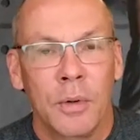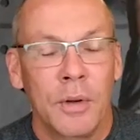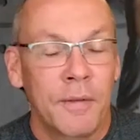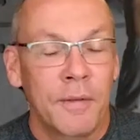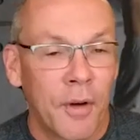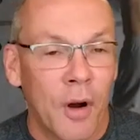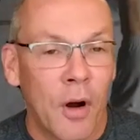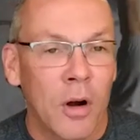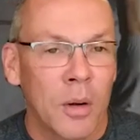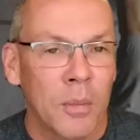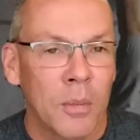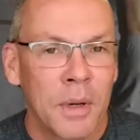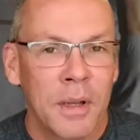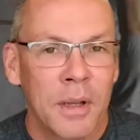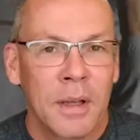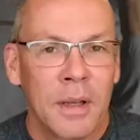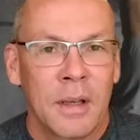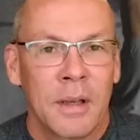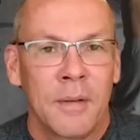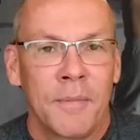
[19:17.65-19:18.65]
We farmed,
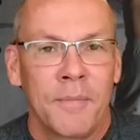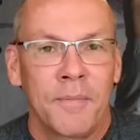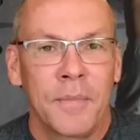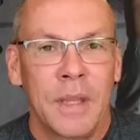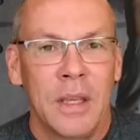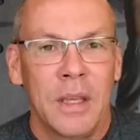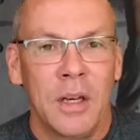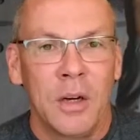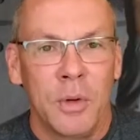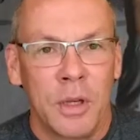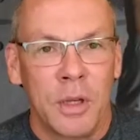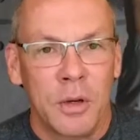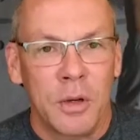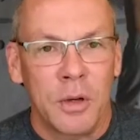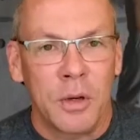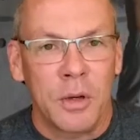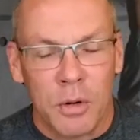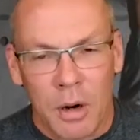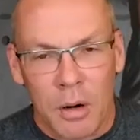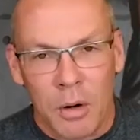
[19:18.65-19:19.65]
you know, we
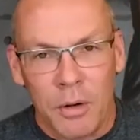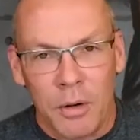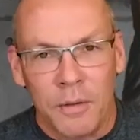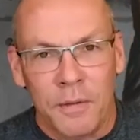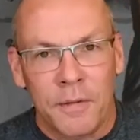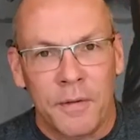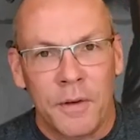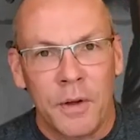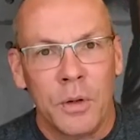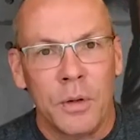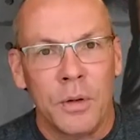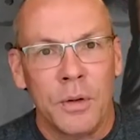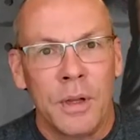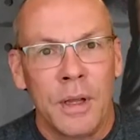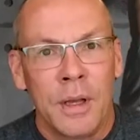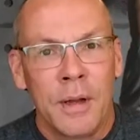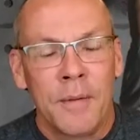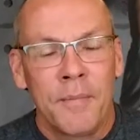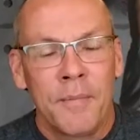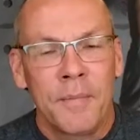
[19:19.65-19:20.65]
grew our own
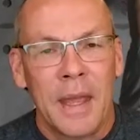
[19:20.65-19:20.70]
food.